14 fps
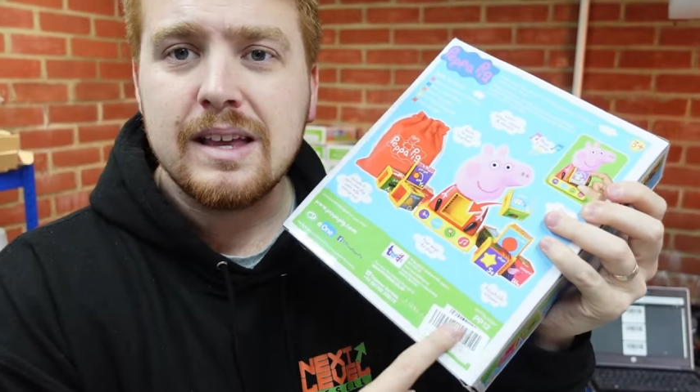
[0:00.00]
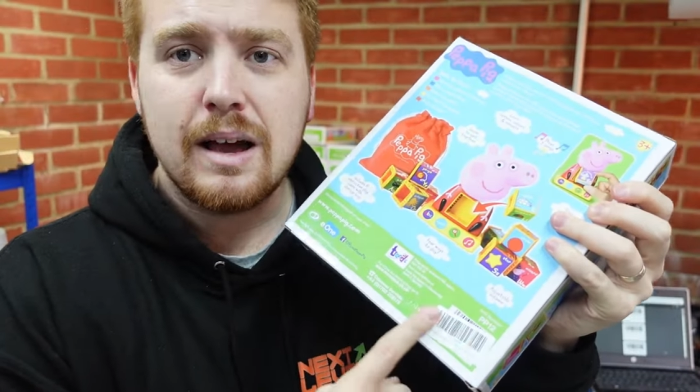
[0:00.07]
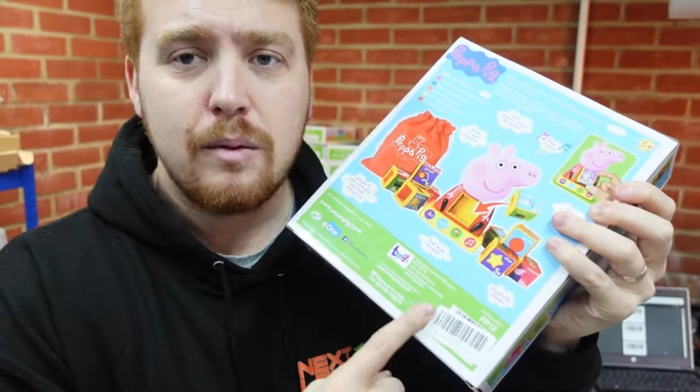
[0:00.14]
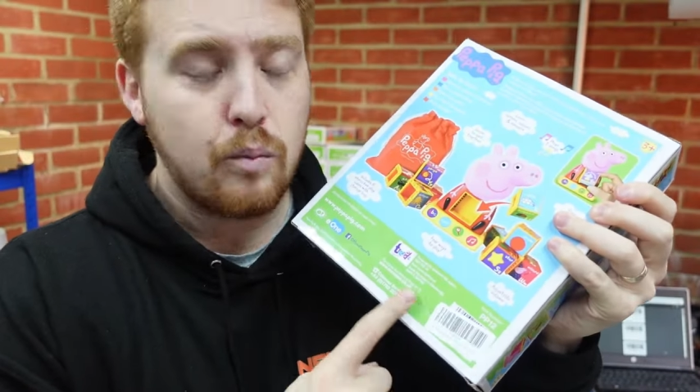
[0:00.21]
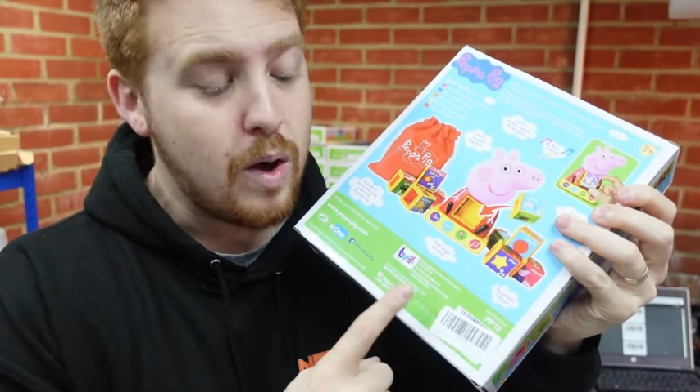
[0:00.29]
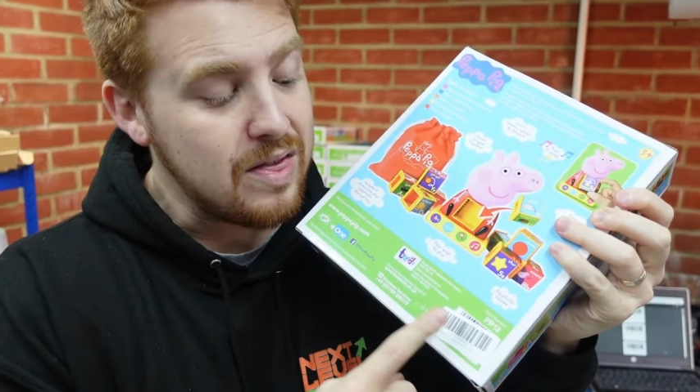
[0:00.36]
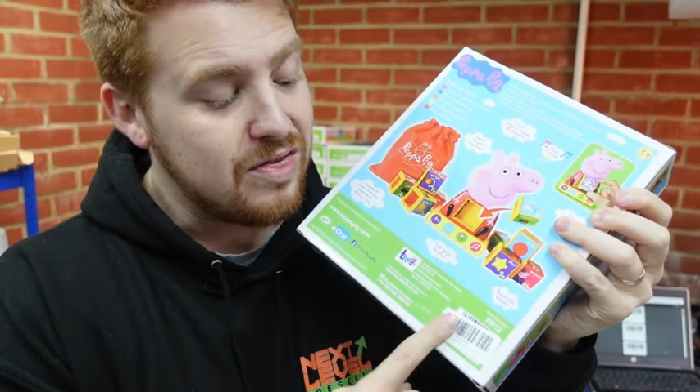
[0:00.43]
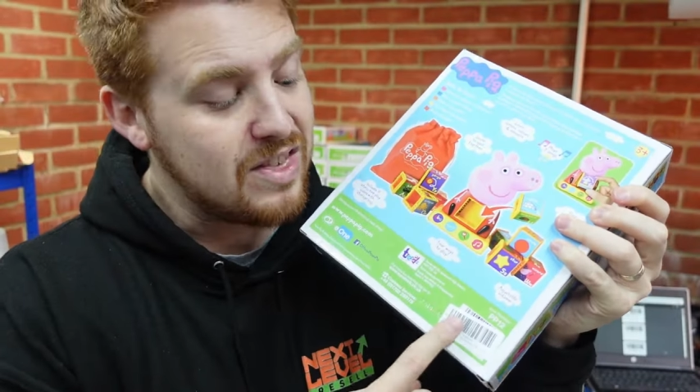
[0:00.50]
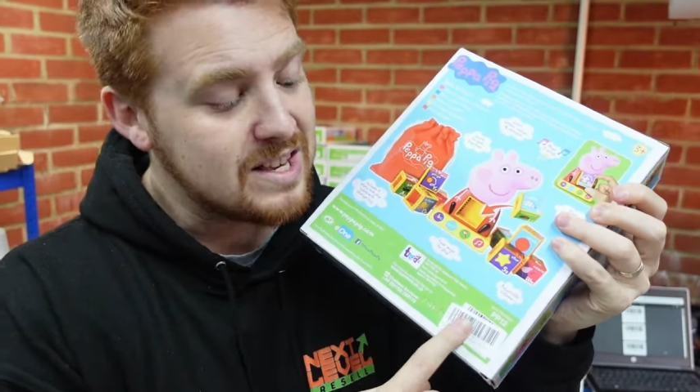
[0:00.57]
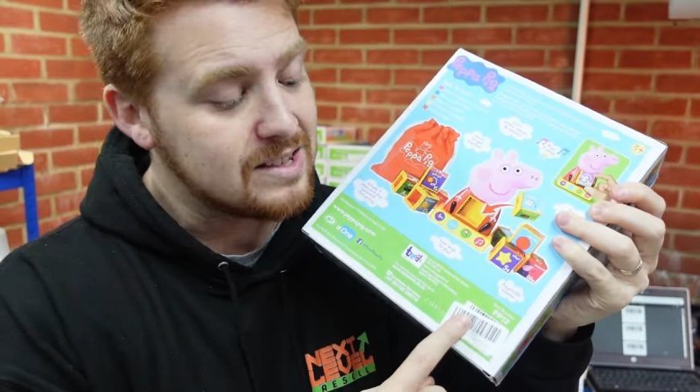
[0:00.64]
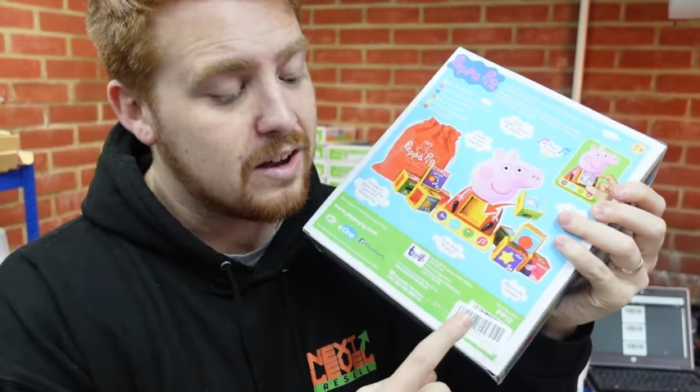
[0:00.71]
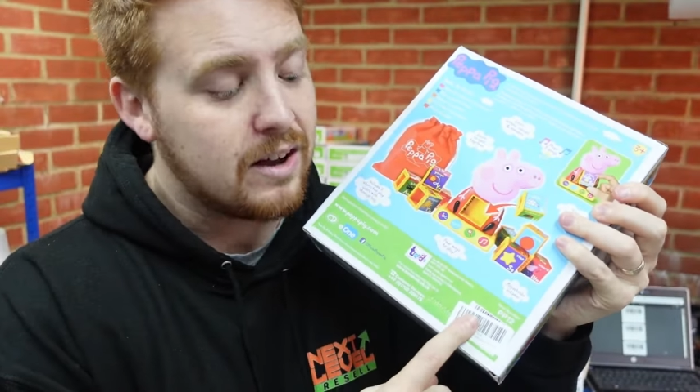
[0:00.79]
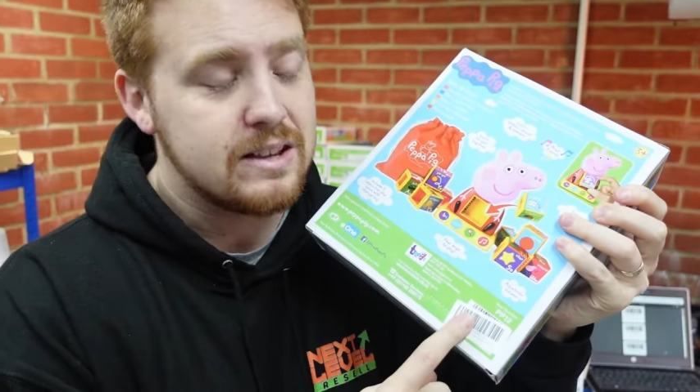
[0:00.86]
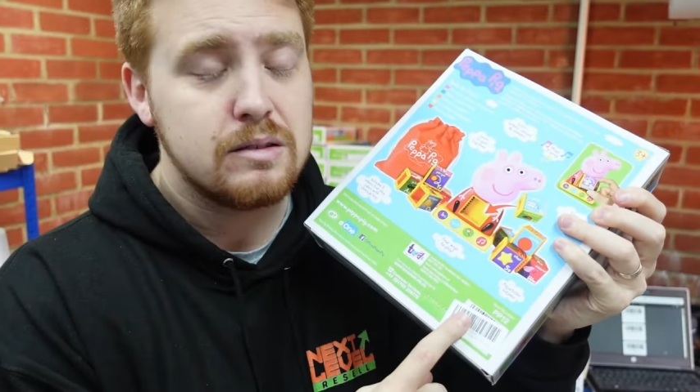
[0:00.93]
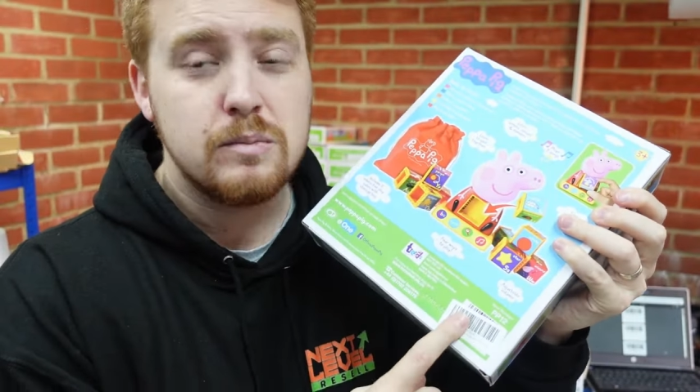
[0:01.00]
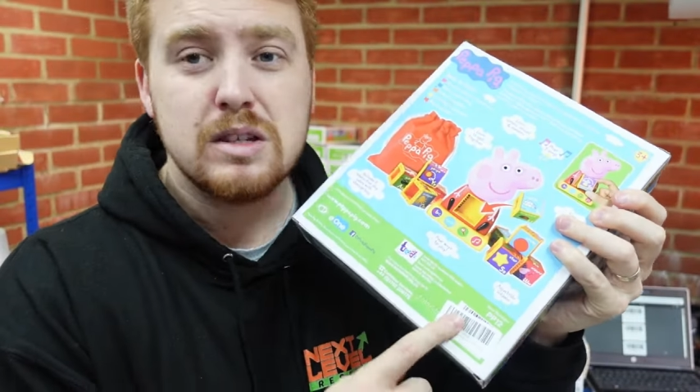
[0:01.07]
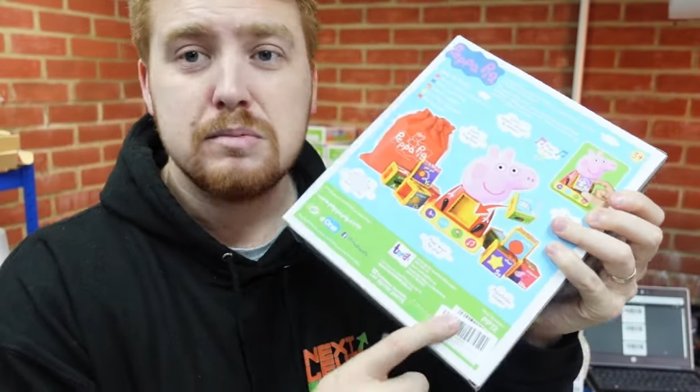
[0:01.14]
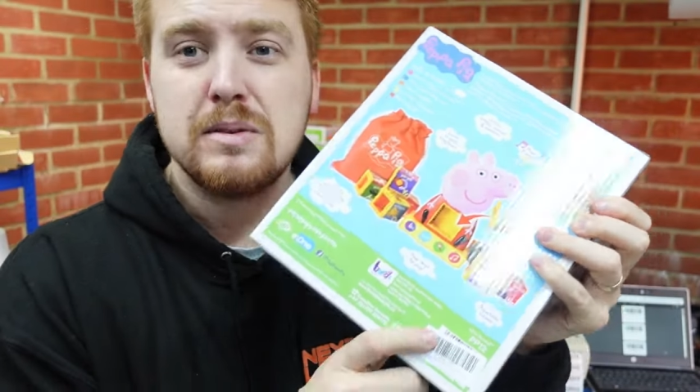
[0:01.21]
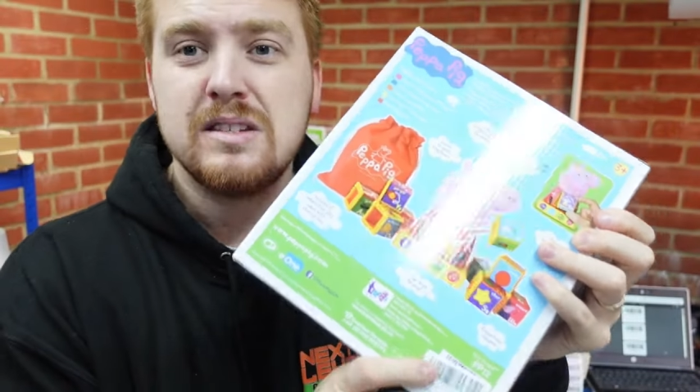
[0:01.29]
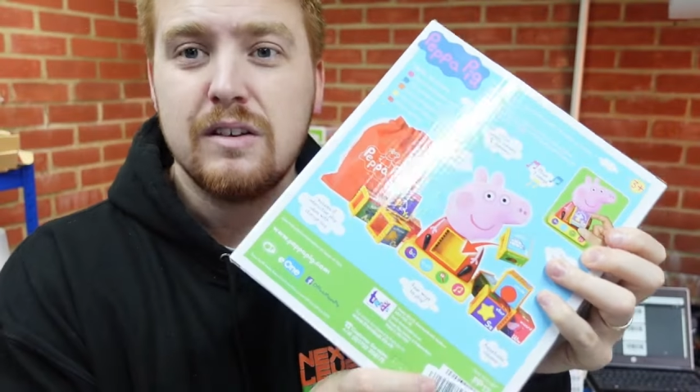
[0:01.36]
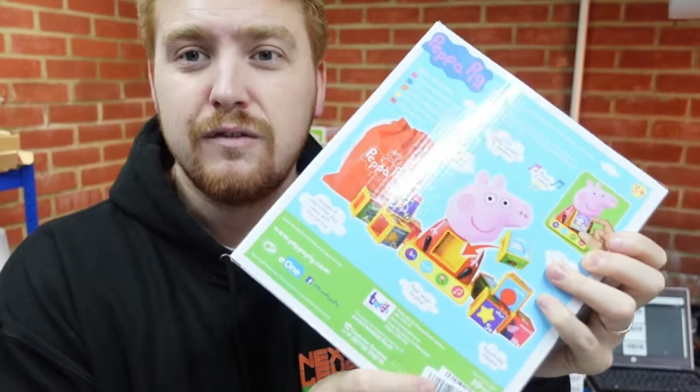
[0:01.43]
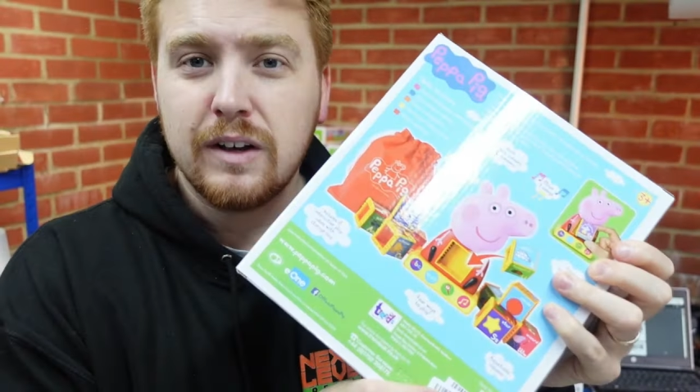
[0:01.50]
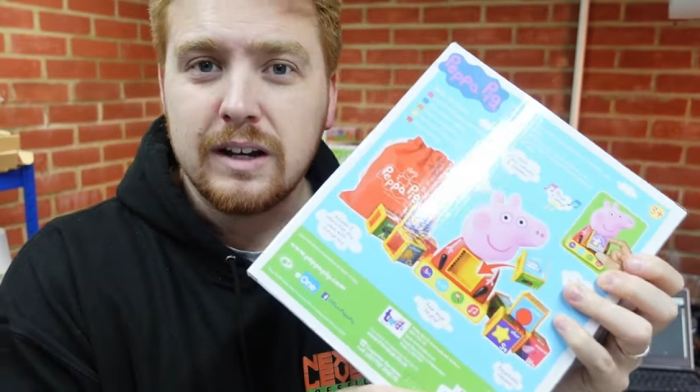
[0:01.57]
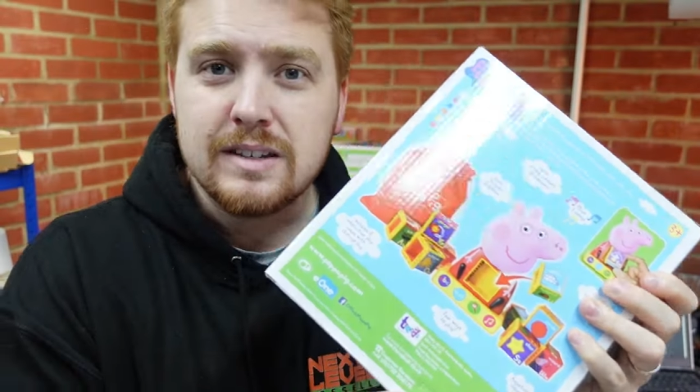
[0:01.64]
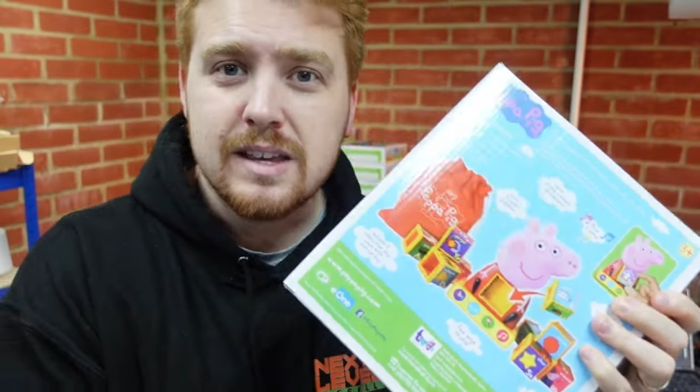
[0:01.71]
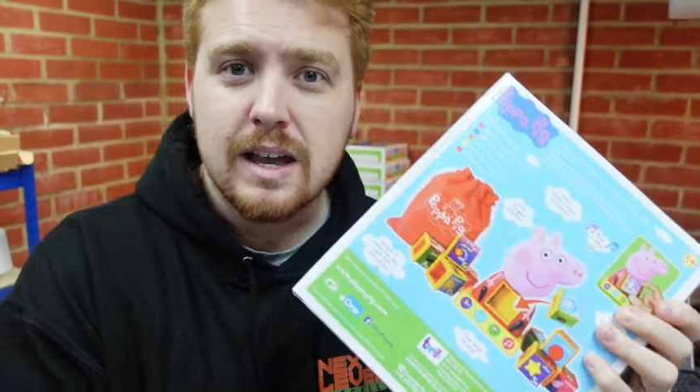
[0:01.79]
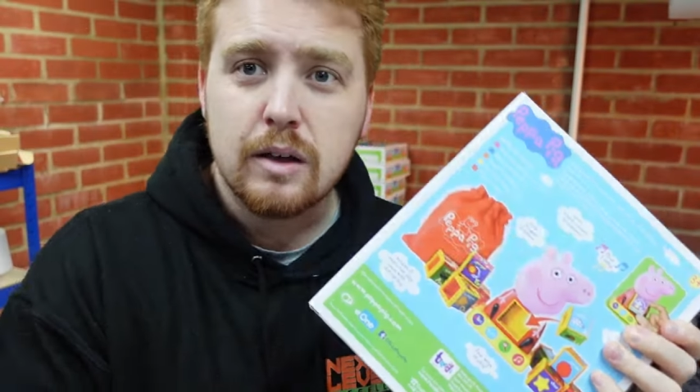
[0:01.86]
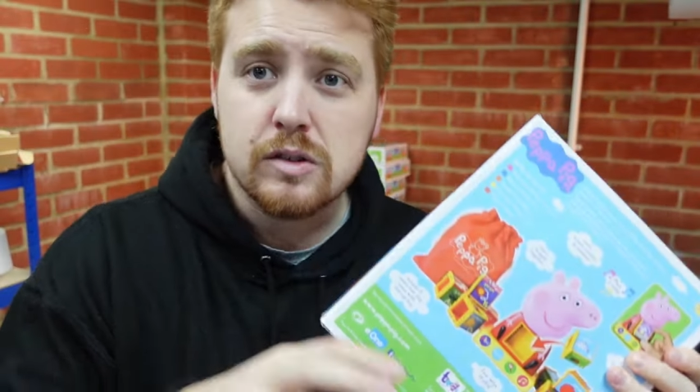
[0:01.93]
when this item specifically
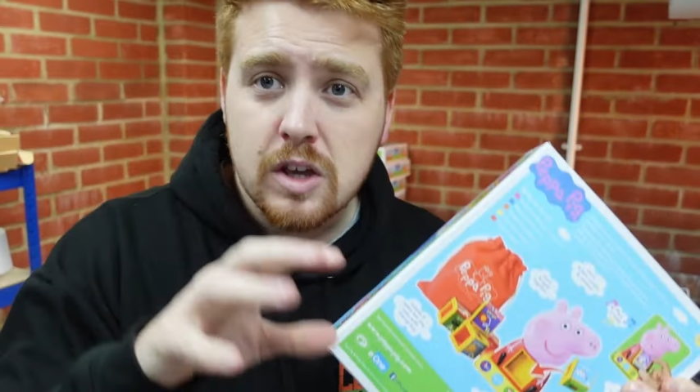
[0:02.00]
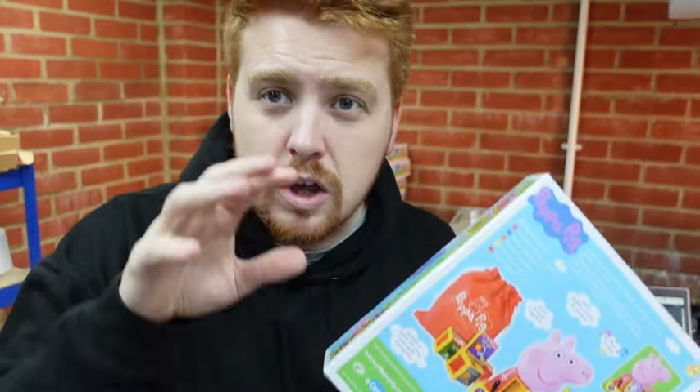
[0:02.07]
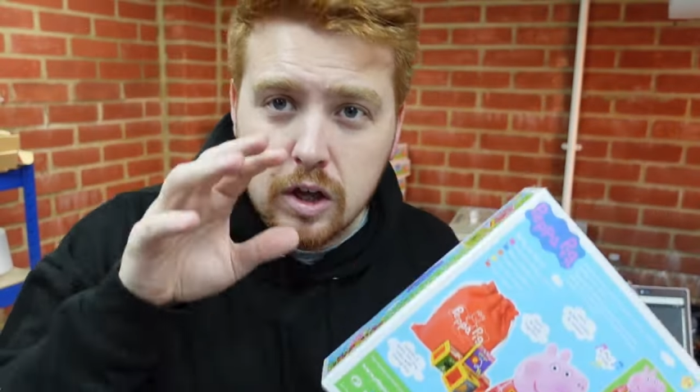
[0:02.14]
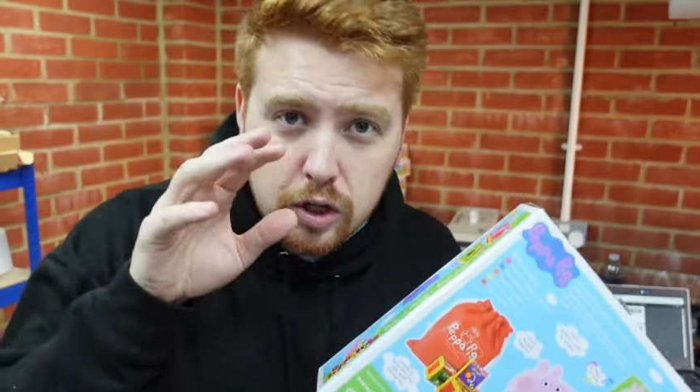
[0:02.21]
sells,